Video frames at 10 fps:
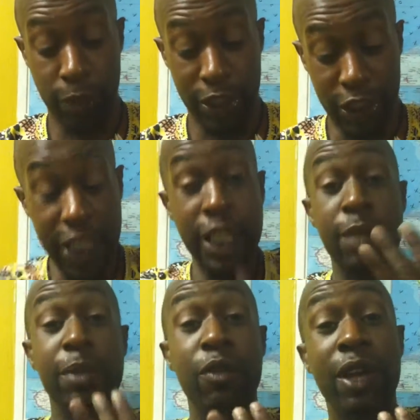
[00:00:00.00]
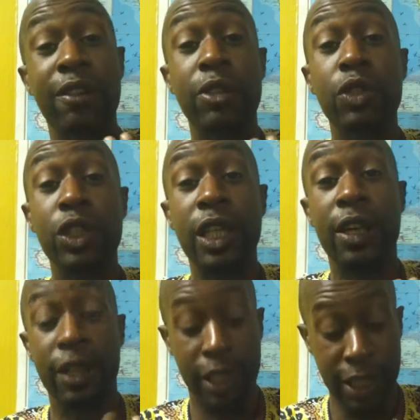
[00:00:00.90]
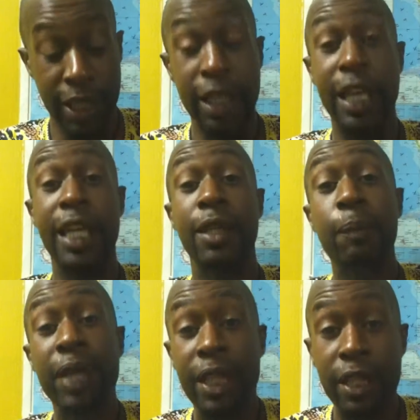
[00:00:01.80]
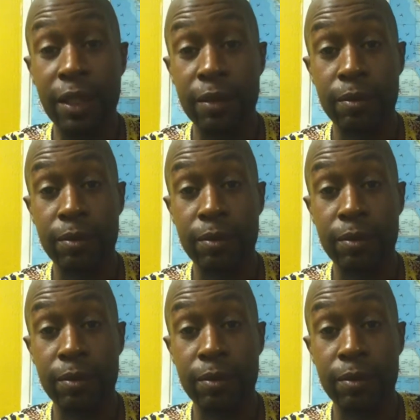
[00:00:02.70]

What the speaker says: continuing to be revolutionary and independent,